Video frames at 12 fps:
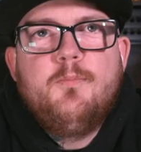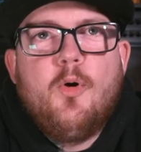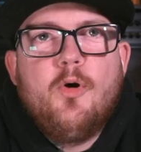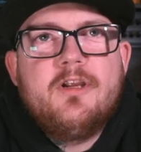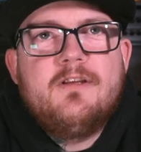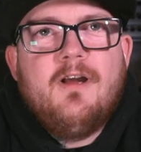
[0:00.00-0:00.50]

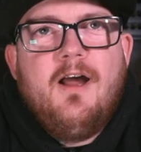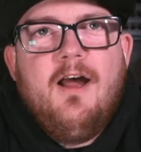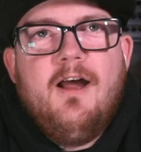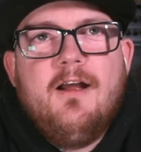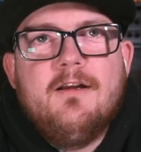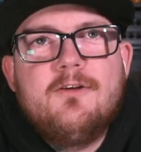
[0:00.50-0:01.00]
Bore
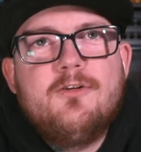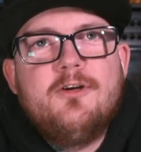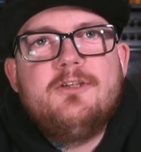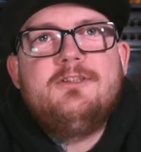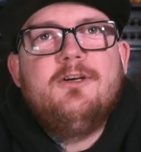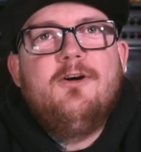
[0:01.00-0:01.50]
da,
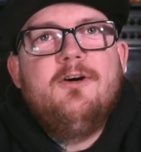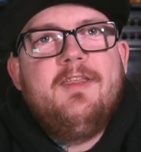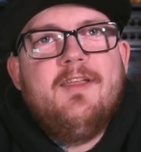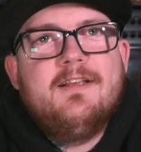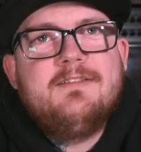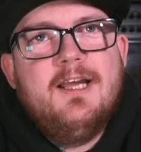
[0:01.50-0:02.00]
croeso i
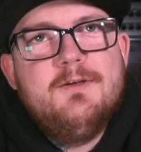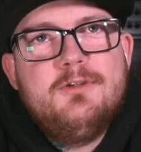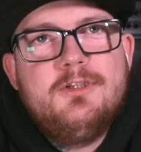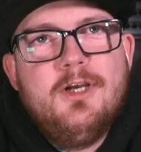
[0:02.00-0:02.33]
That Tattoo